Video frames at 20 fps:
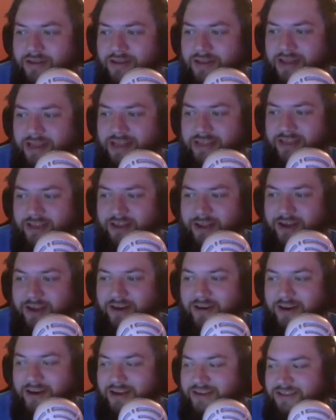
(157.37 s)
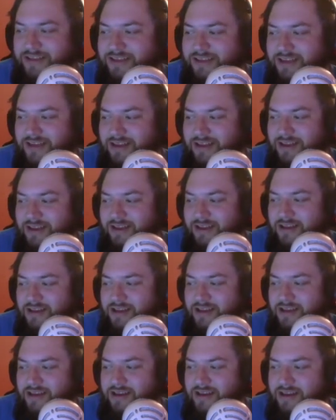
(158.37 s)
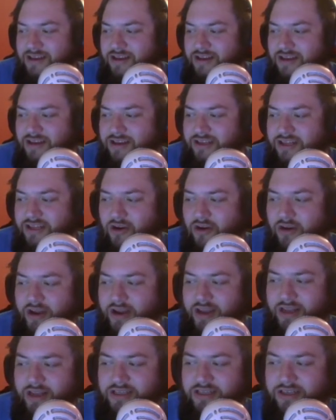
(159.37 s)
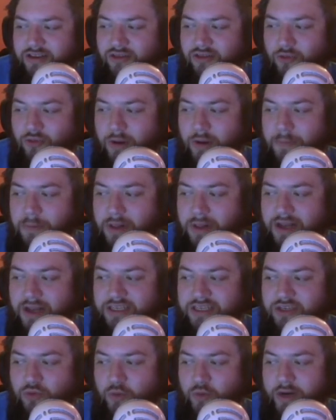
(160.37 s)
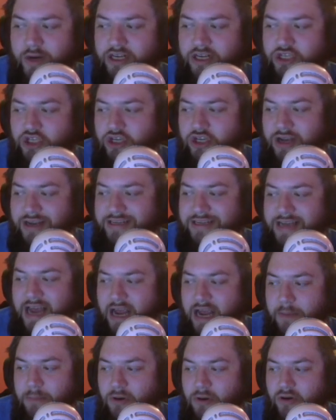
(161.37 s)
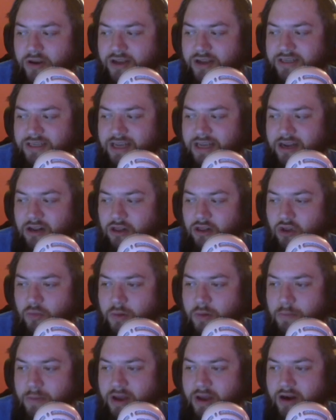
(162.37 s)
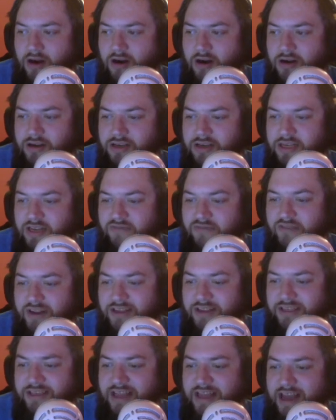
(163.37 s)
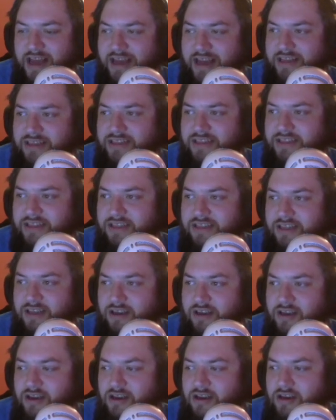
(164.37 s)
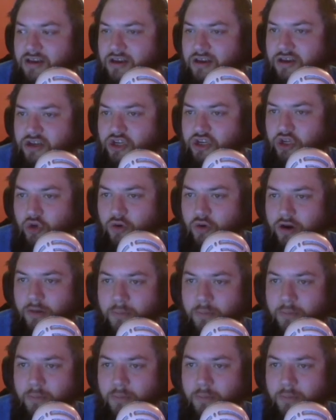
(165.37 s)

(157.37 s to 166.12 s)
that's hilarious. So it's three plus range attack bonus and a little bit better defense stats. 200